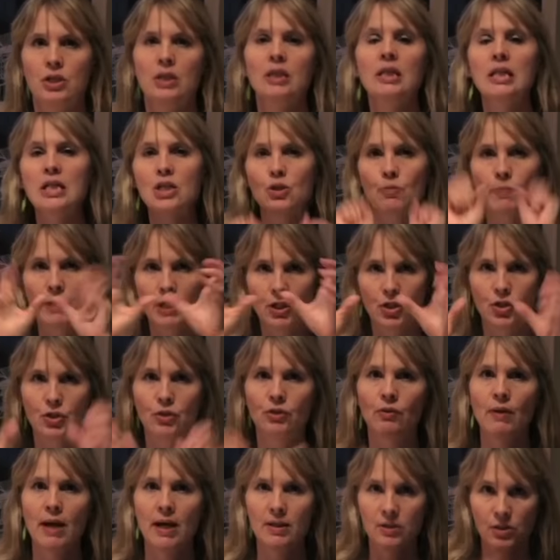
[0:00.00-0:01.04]
In each picture,
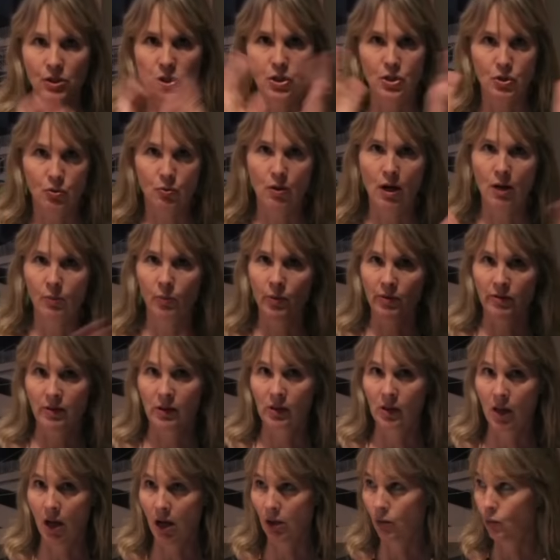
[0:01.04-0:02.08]
you had to describe where the
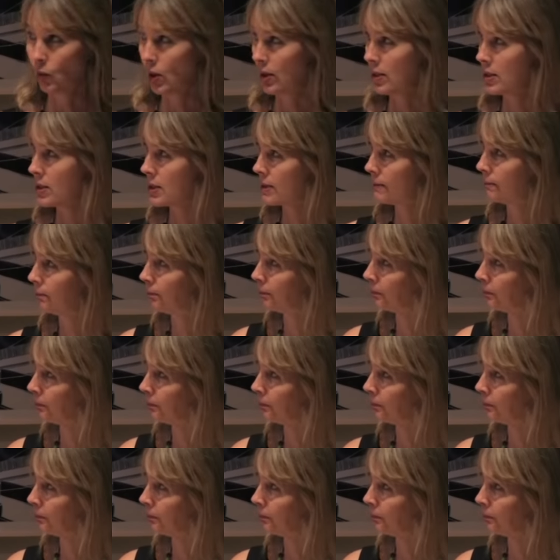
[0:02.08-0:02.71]
clock was.